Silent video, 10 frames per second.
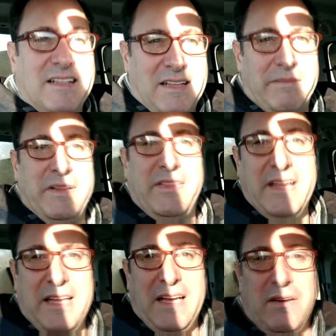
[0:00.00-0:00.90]
I mean,
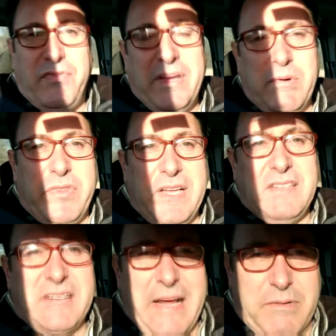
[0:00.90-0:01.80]
think how think what the
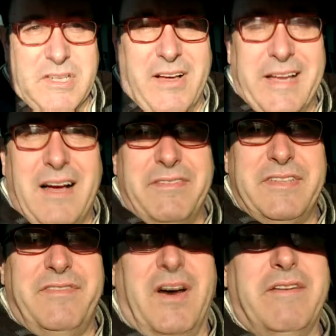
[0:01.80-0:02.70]
internet was like after
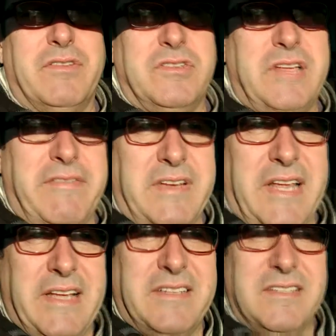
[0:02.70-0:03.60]
five or seven
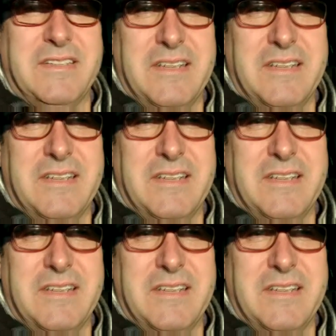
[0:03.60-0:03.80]
years